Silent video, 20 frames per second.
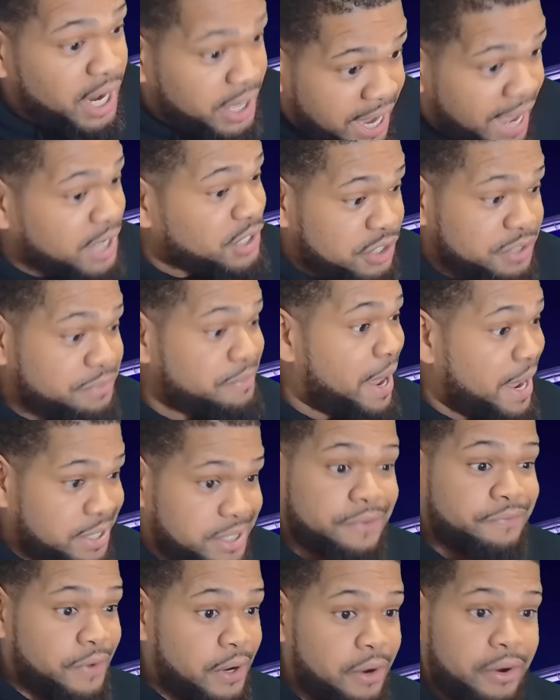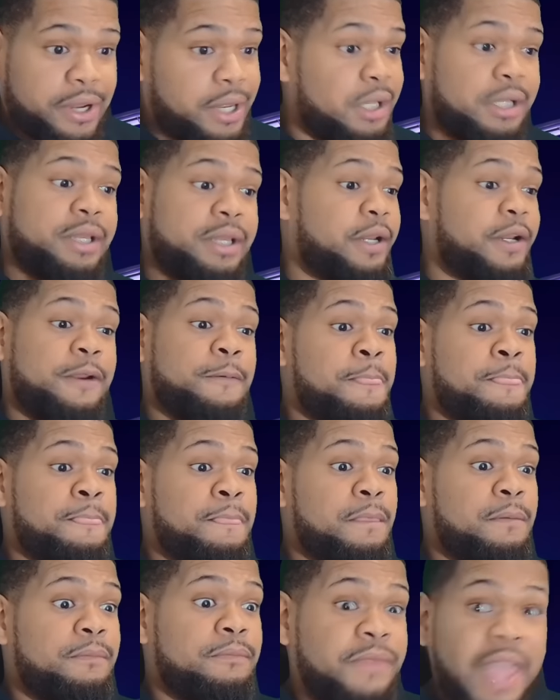actually made that very clear.
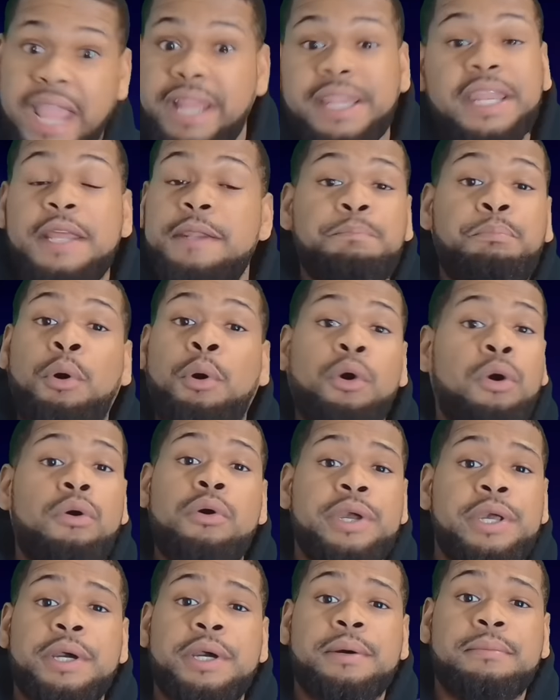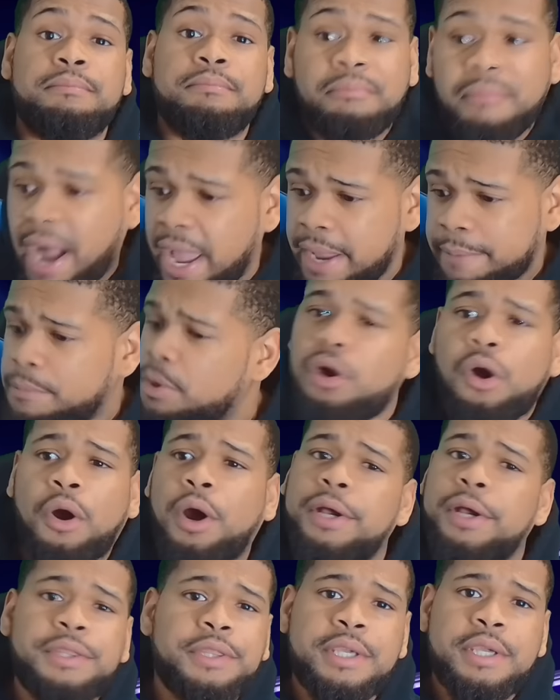They didn't pull him. Mike
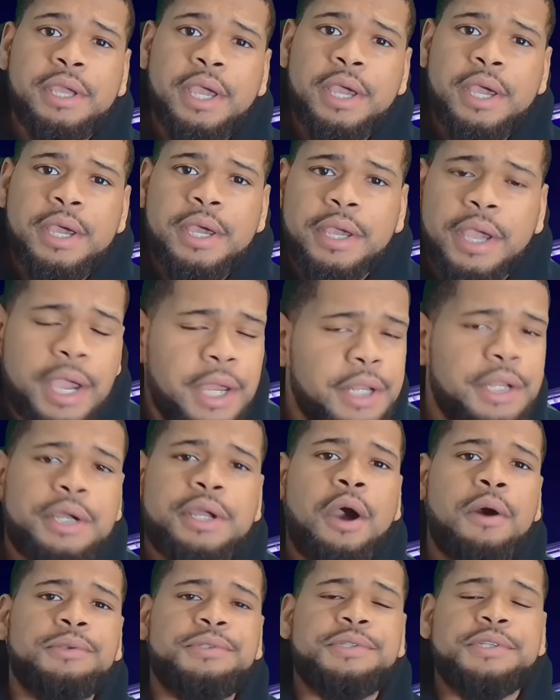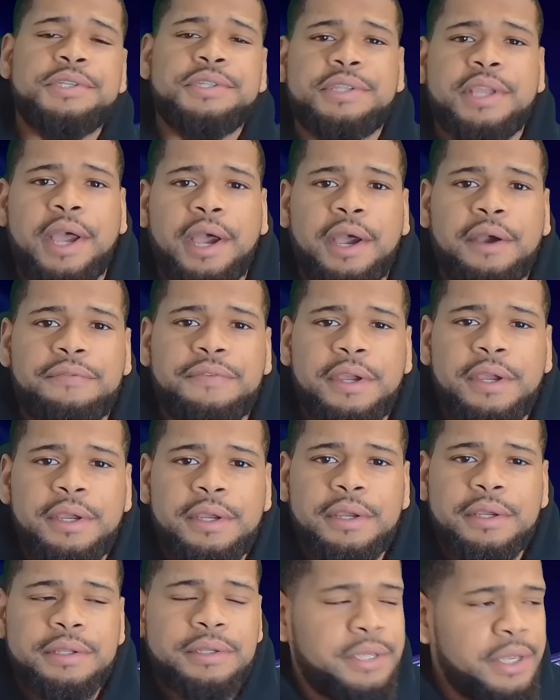McCarthy and the coaching staff
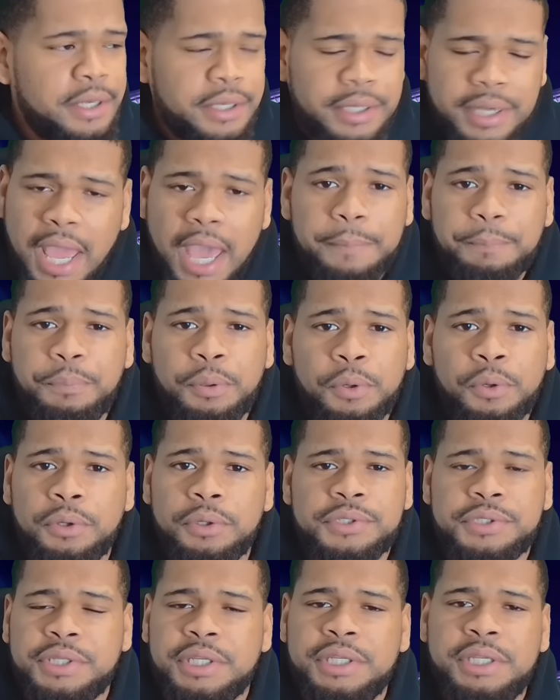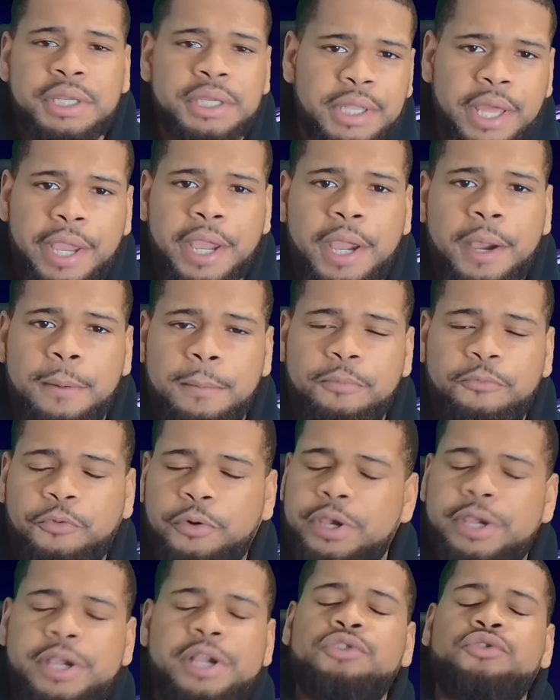did not pull CeeDee Lamb
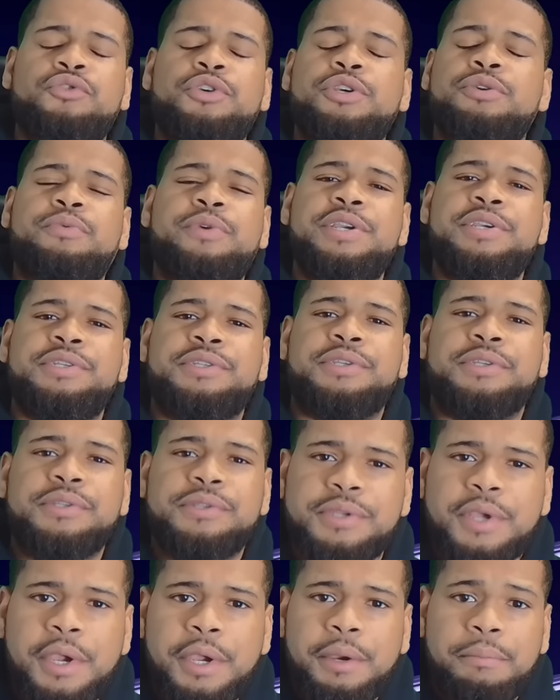for injury reasons.